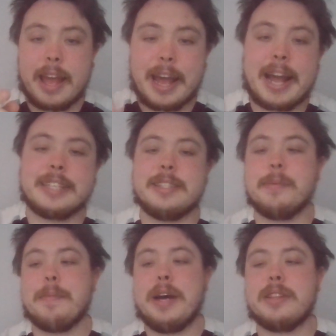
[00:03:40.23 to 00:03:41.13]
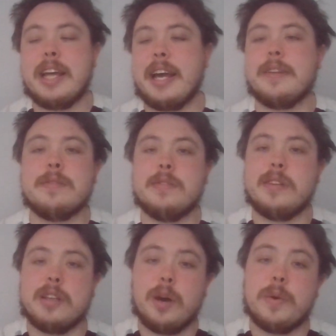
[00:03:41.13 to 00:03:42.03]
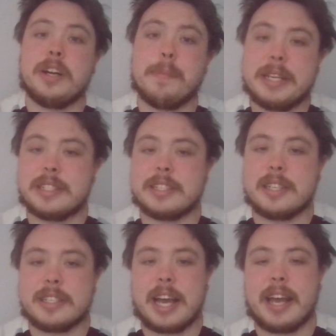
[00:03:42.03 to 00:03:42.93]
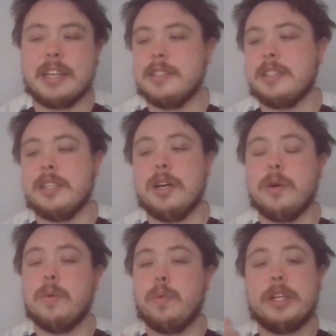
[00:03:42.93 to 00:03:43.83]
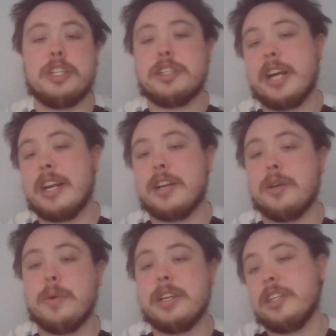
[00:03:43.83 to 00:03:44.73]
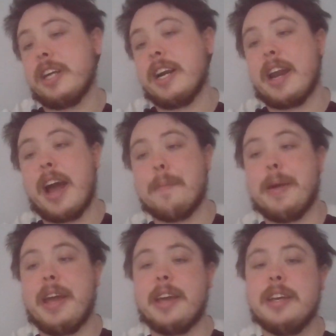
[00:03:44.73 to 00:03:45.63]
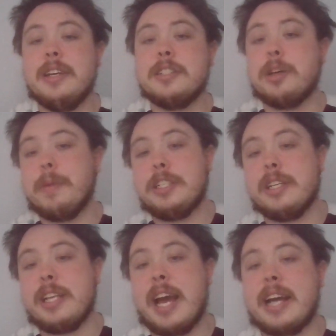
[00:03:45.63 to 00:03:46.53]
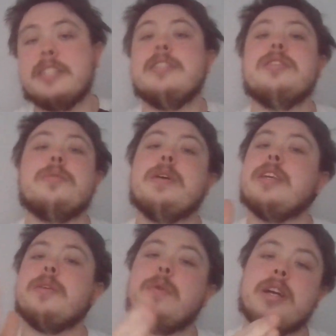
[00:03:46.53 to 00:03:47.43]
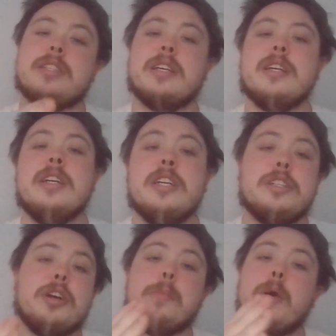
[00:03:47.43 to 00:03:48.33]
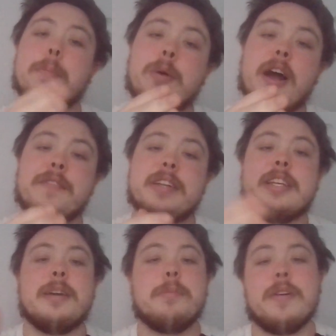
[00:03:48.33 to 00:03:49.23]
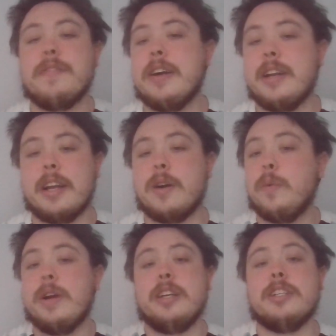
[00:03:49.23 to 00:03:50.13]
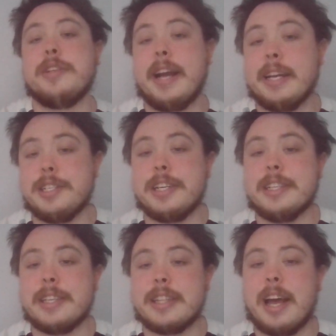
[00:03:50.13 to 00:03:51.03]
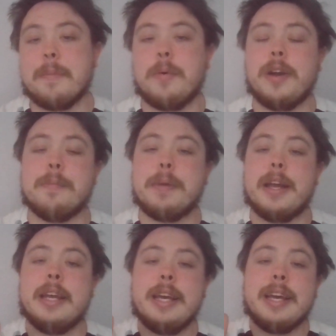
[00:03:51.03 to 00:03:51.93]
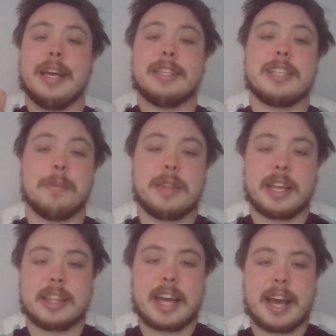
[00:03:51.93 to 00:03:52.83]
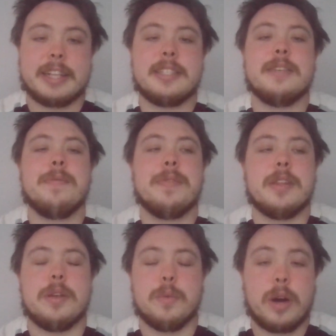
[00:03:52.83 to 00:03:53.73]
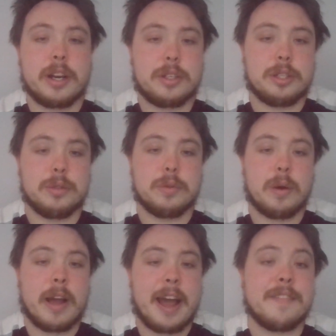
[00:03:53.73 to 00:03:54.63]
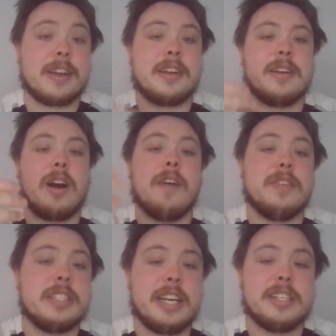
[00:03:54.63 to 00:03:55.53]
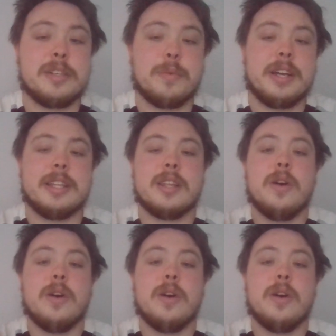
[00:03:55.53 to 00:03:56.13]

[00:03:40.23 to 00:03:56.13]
ask them about that. Know where your business is at, know what you're trying to do, whether you're trying to not pay so much in taxes or whether you want to show more profit to get more funding, or what your strategy is at that point. But it's something that you want to have a conversation with